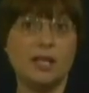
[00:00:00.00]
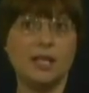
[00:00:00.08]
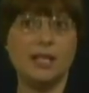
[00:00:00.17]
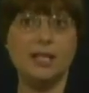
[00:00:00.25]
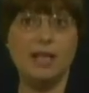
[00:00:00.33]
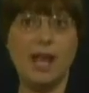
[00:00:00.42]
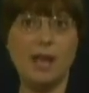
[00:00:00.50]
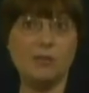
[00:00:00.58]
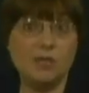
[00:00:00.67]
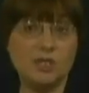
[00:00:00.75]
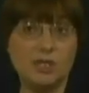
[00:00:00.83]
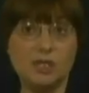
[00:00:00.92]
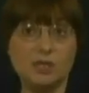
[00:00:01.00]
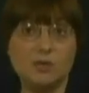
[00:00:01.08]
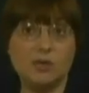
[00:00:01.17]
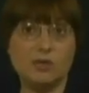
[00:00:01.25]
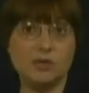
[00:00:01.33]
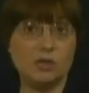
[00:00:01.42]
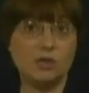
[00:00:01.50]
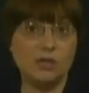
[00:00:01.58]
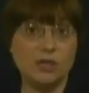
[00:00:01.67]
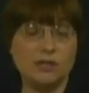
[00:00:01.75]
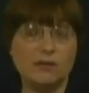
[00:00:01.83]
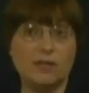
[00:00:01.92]
he names these
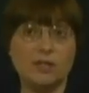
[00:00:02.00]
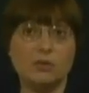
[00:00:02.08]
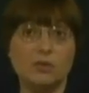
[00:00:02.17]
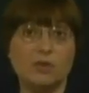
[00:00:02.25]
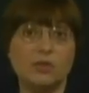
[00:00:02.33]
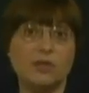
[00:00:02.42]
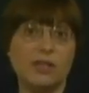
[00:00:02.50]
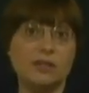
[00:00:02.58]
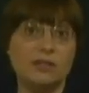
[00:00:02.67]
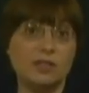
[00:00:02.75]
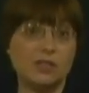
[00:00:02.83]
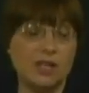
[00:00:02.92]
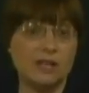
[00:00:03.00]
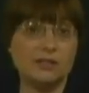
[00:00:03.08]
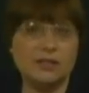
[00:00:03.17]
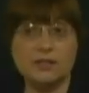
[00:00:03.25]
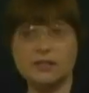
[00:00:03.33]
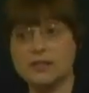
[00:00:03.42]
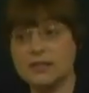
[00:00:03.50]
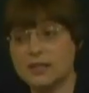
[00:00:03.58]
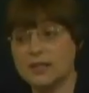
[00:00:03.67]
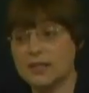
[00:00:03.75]
certain individuals and discusses